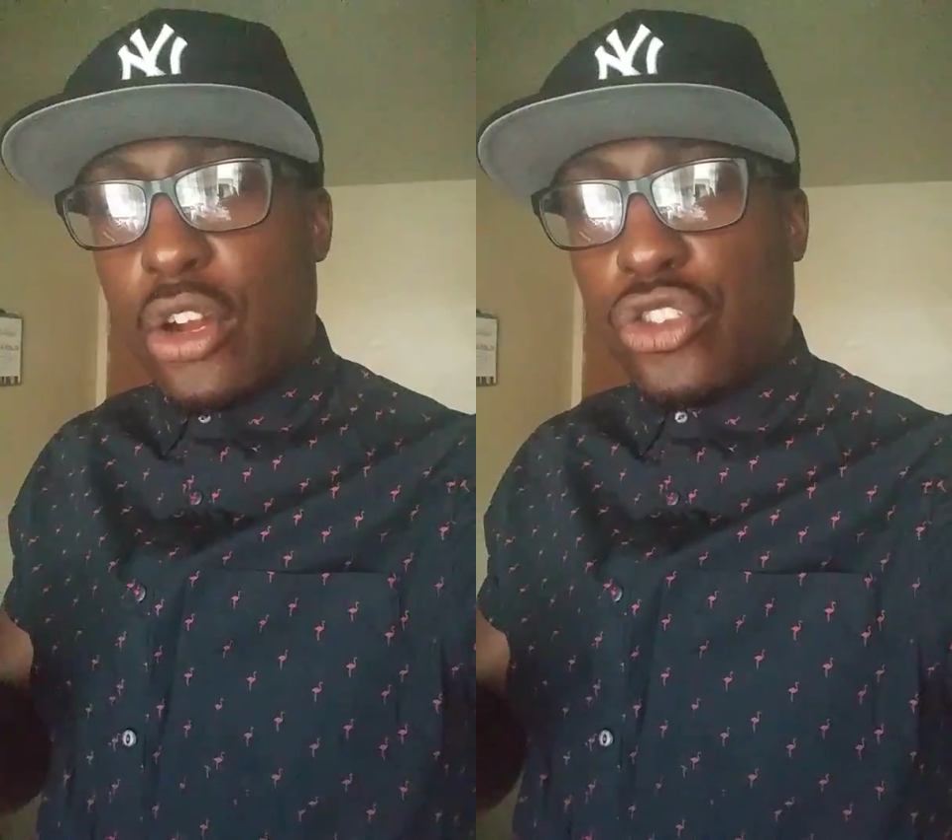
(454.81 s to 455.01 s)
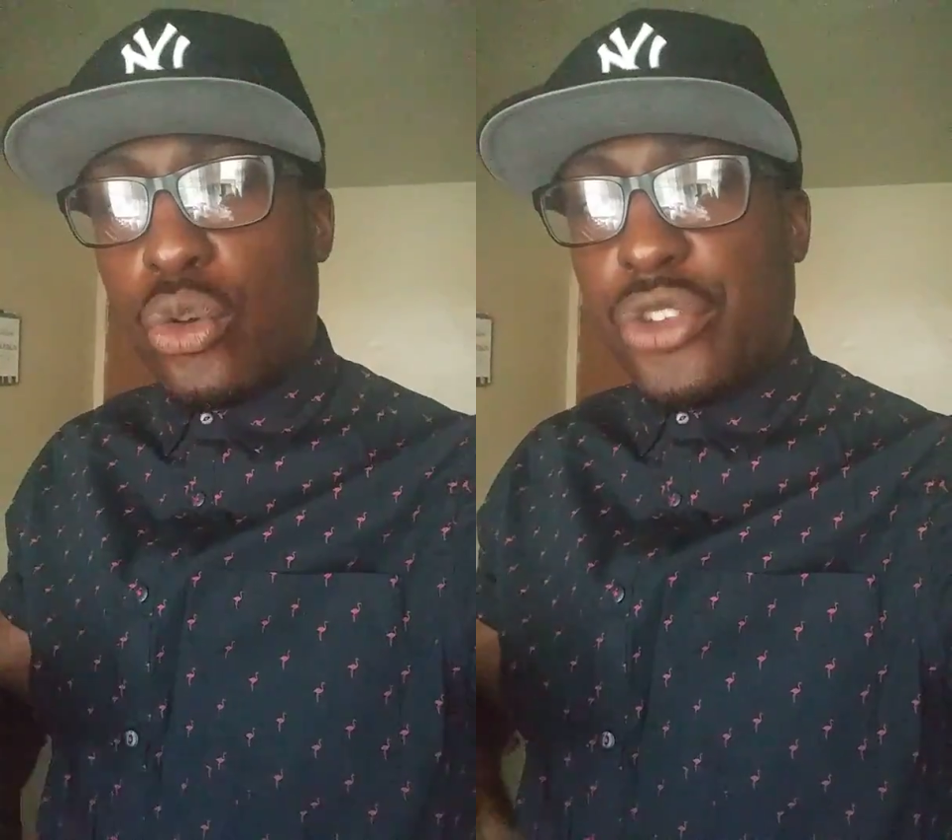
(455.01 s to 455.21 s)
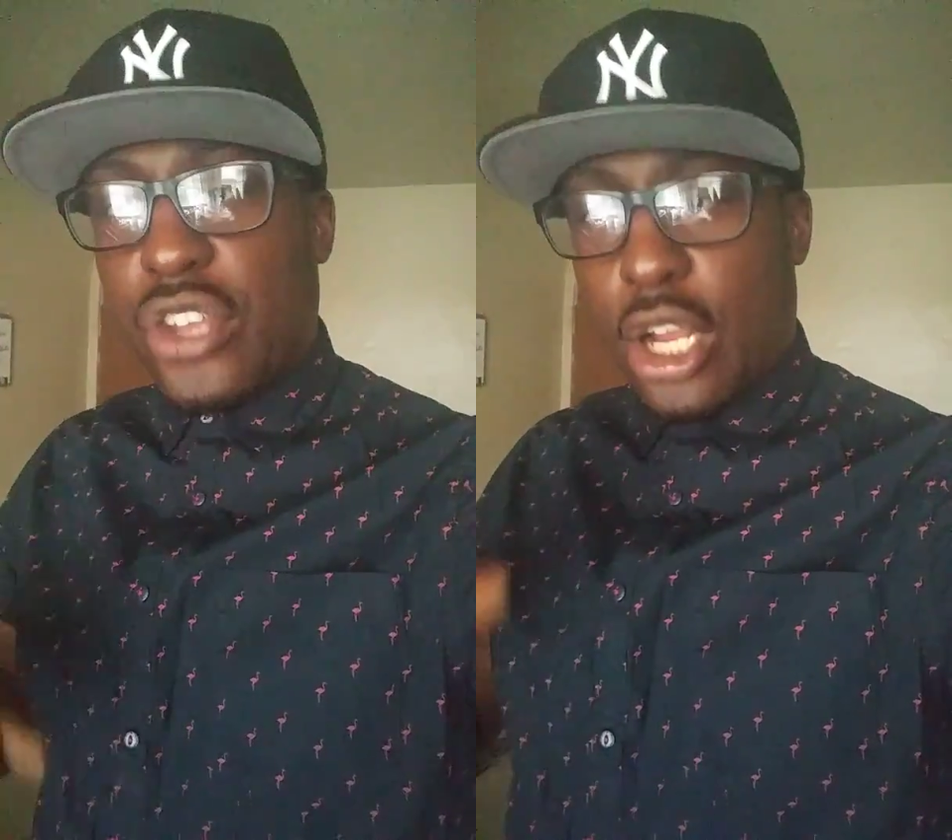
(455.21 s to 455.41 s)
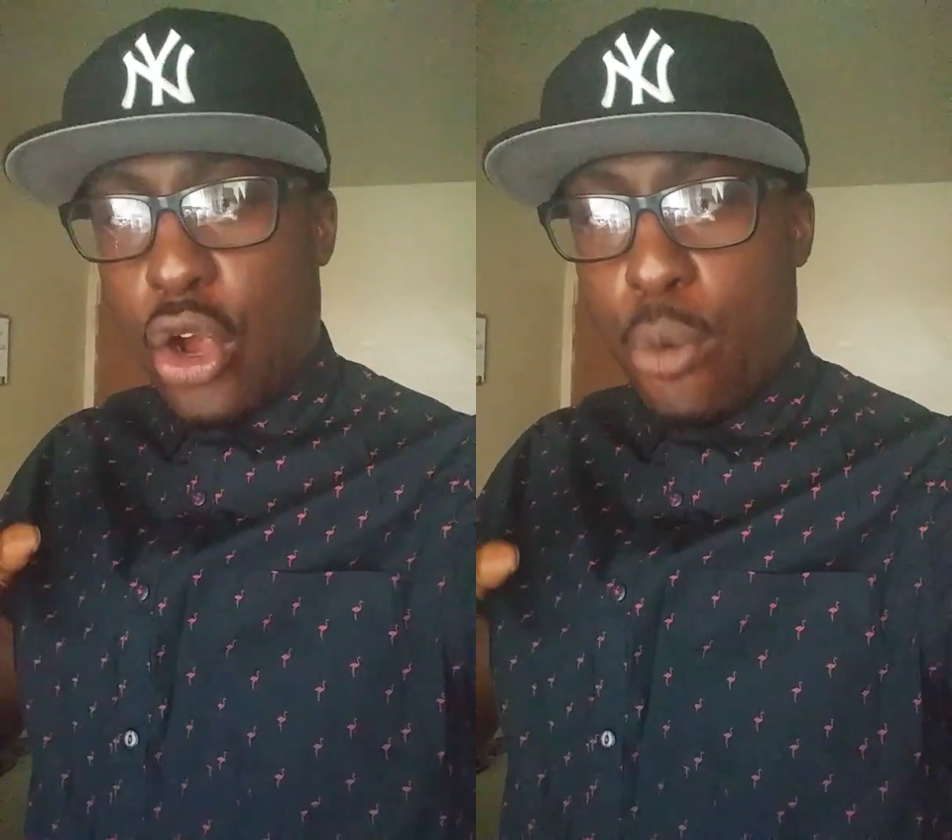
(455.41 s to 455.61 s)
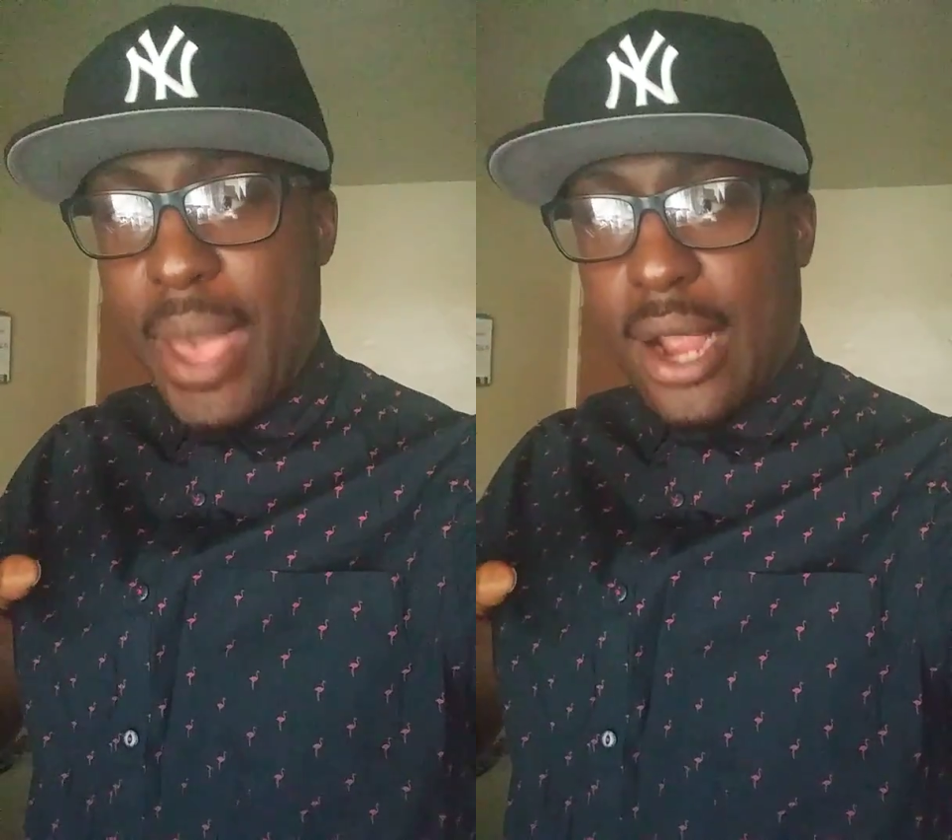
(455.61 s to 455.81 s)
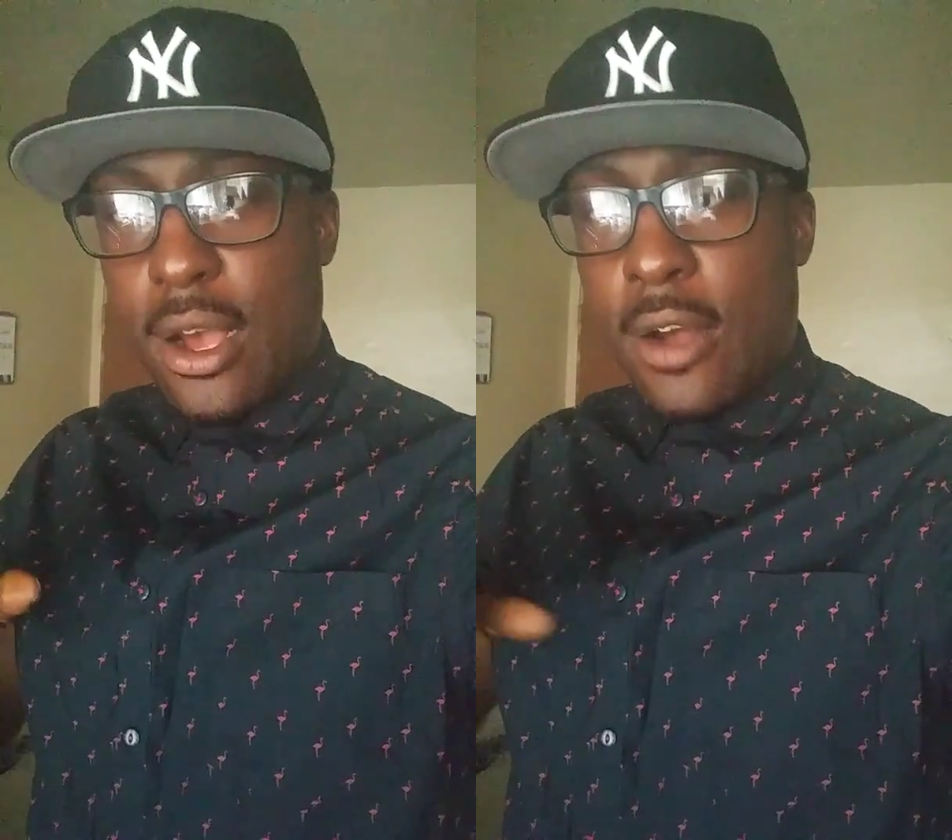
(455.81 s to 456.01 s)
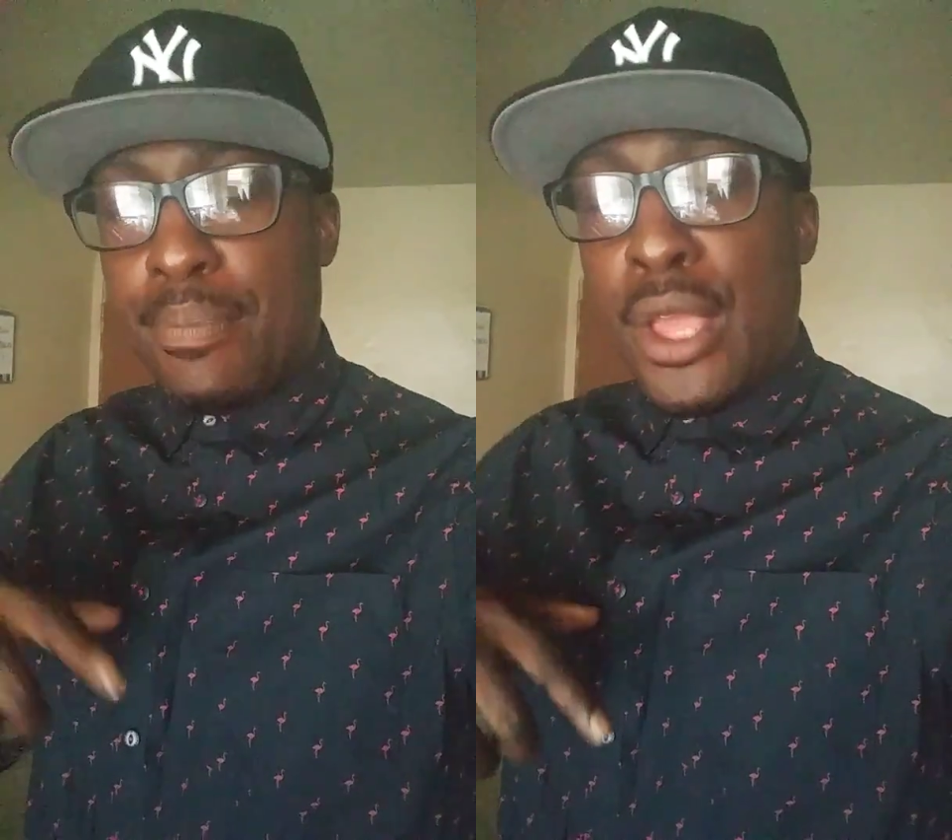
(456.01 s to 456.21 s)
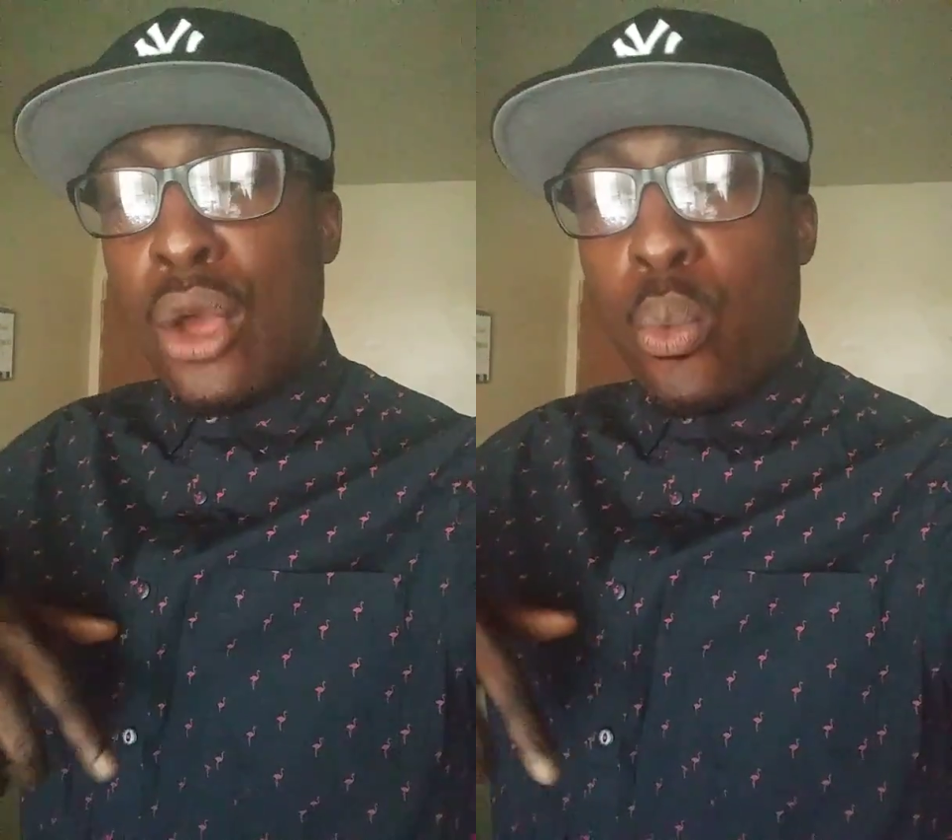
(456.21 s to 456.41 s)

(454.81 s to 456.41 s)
or two, it's going to go back up.